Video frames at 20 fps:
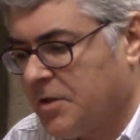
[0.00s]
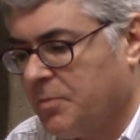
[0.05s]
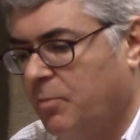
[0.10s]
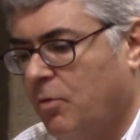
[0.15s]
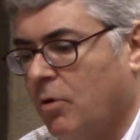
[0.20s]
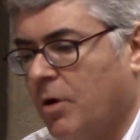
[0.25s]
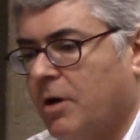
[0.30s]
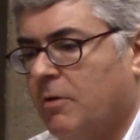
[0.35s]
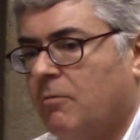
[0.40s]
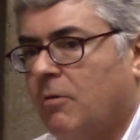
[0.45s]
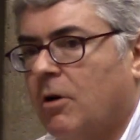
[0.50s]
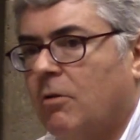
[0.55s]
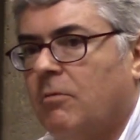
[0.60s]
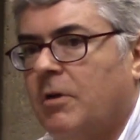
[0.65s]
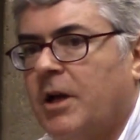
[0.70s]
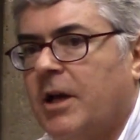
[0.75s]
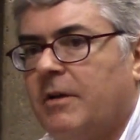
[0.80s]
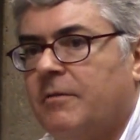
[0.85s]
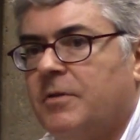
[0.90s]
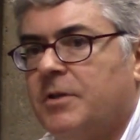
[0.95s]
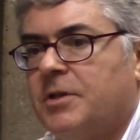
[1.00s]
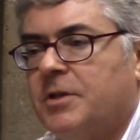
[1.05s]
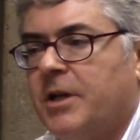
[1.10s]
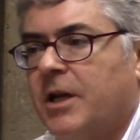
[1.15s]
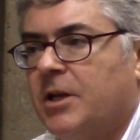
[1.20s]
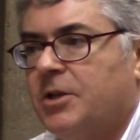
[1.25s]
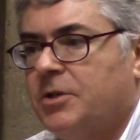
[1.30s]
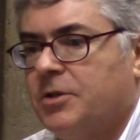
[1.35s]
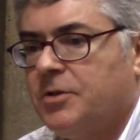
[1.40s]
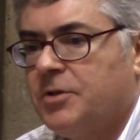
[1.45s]
point where we have this
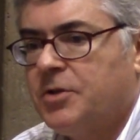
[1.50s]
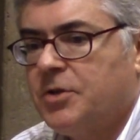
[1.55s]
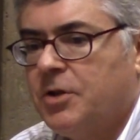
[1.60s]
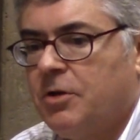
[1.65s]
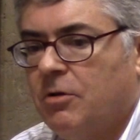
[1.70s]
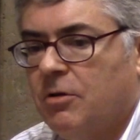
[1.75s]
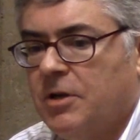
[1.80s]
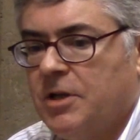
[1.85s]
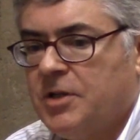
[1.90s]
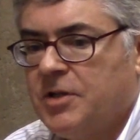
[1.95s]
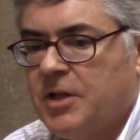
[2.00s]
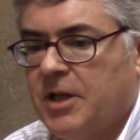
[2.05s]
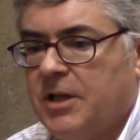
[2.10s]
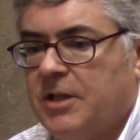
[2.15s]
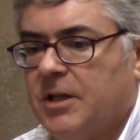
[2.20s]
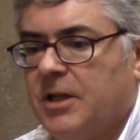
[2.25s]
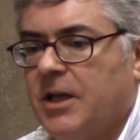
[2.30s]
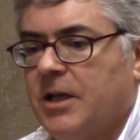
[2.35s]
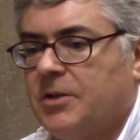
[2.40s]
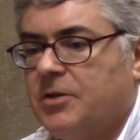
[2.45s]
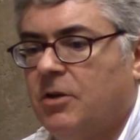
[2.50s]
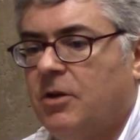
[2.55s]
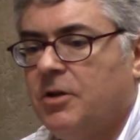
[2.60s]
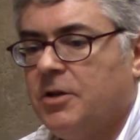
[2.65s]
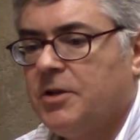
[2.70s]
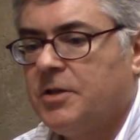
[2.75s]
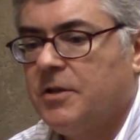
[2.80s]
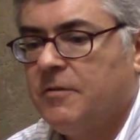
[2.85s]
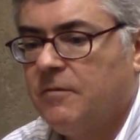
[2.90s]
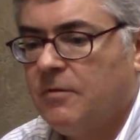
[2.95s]
national security state that has all
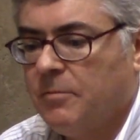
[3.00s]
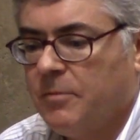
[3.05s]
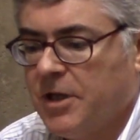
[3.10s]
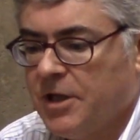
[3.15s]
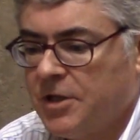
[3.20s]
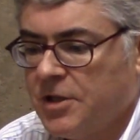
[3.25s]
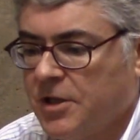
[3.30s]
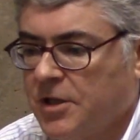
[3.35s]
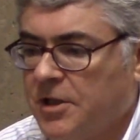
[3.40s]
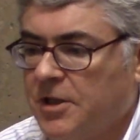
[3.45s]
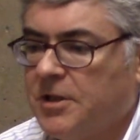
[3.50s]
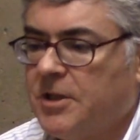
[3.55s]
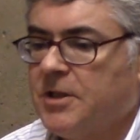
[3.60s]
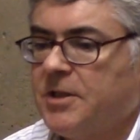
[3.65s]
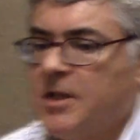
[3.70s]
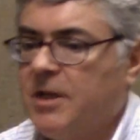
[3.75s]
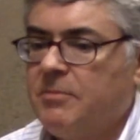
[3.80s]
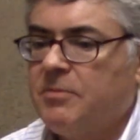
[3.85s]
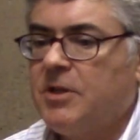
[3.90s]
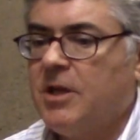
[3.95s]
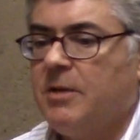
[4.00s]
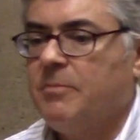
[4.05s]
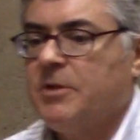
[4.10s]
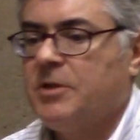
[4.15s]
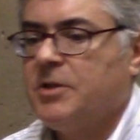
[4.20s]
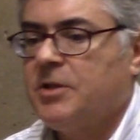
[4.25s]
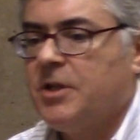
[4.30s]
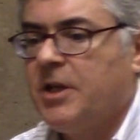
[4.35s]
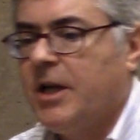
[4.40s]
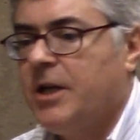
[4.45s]
this information, and at the same time
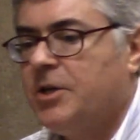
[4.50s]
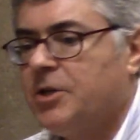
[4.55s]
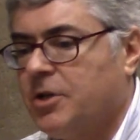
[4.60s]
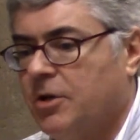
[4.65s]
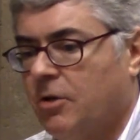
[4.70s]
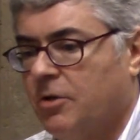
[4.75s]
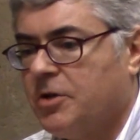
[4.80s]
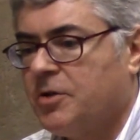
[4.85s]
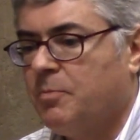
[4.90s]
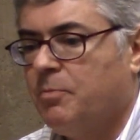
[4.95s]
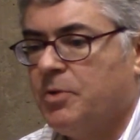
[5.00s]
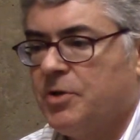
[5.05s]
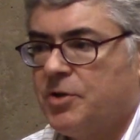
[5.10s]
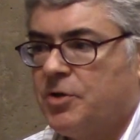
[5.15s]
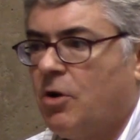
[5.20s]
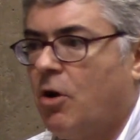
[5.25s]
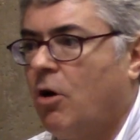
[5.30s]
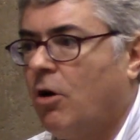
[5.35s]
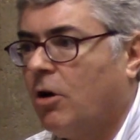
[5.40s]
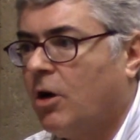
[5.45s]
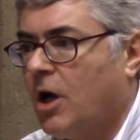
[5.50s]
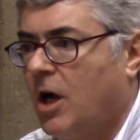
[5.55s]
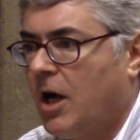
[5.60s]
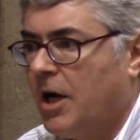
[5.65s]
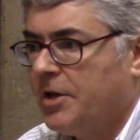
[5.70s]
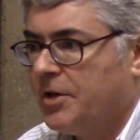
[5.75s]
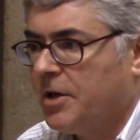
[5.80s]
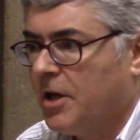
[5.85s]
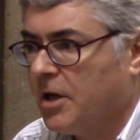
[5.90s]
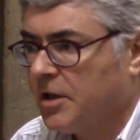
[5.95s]
it's engaged in all this bizarre
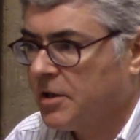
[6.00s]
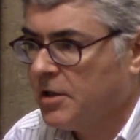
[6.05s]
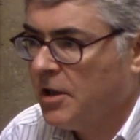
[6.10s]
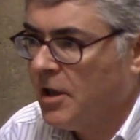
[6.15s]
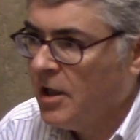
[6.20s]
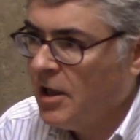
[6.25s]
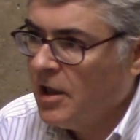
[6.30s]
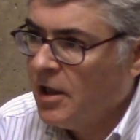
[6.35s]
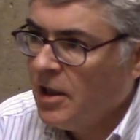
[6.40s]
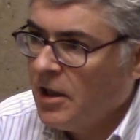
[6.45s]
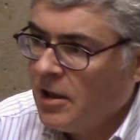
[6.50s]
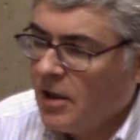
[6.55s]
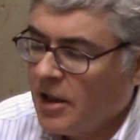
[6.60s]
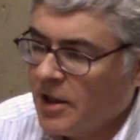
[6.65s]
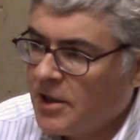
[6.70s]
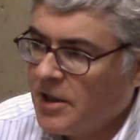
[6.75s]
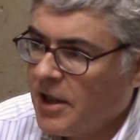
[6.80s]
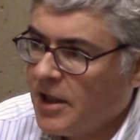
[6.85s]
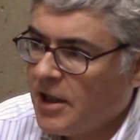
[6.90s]
conduct, like